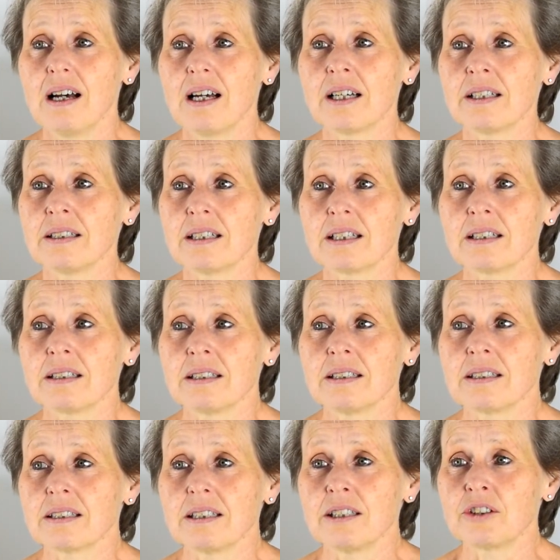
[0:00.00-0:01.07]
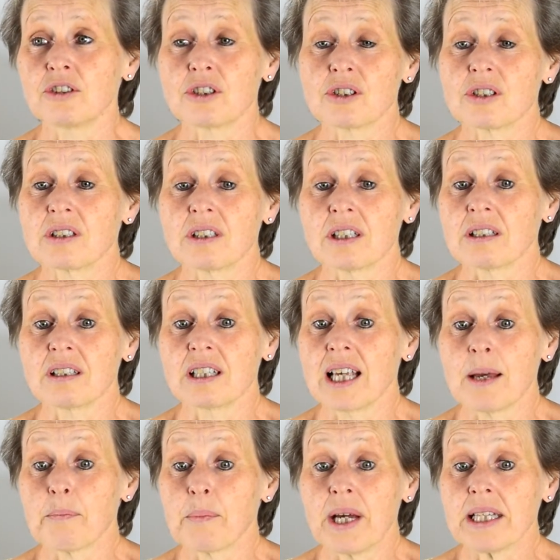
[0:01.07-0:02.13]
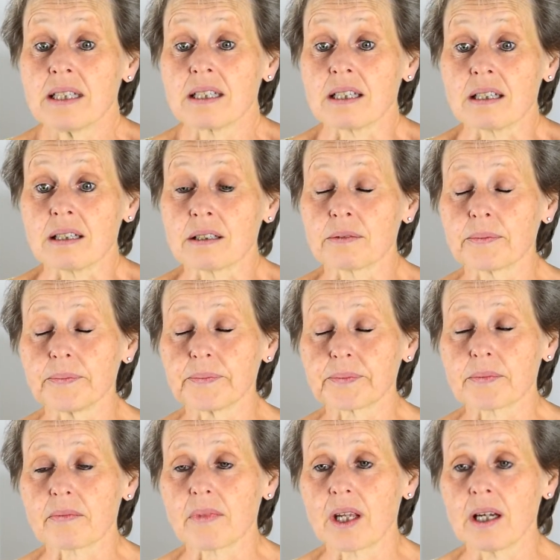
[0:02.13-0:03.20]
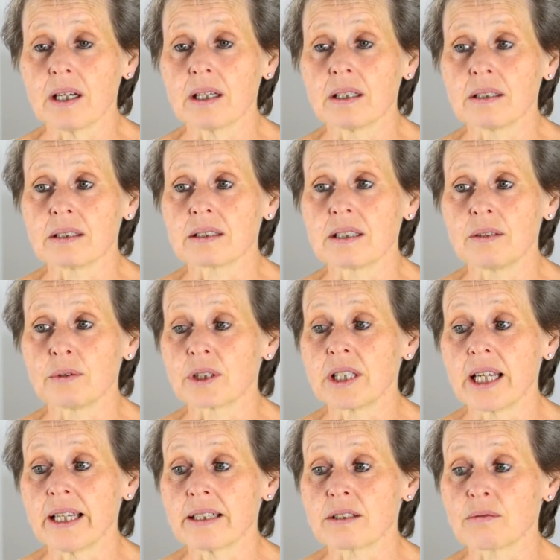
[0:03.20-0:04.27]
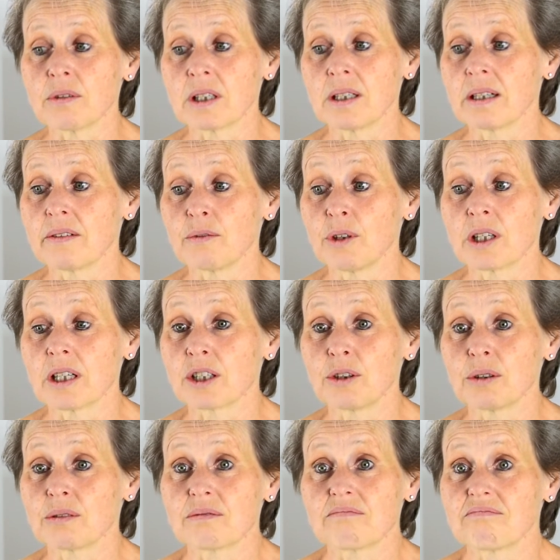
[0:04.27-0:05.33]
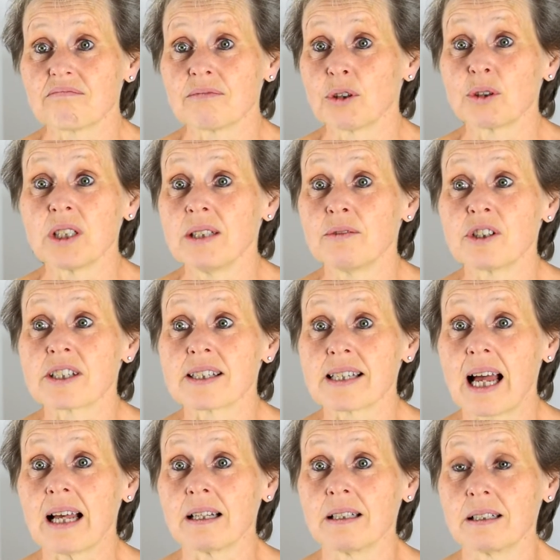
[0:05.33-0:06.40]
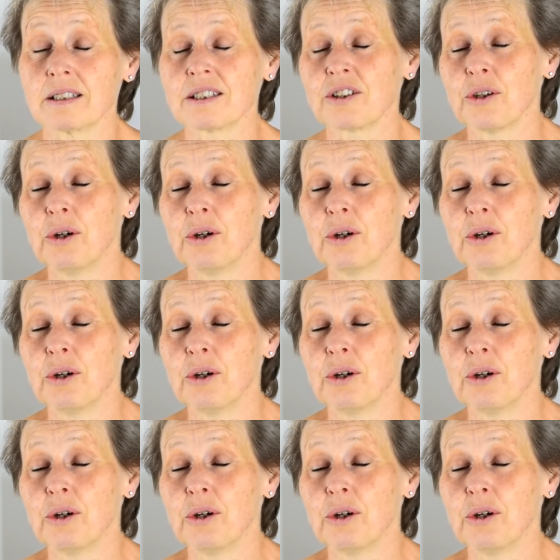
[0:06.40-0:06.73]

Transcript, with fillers: and and it just didn't get better. And there were days where where I could not even stand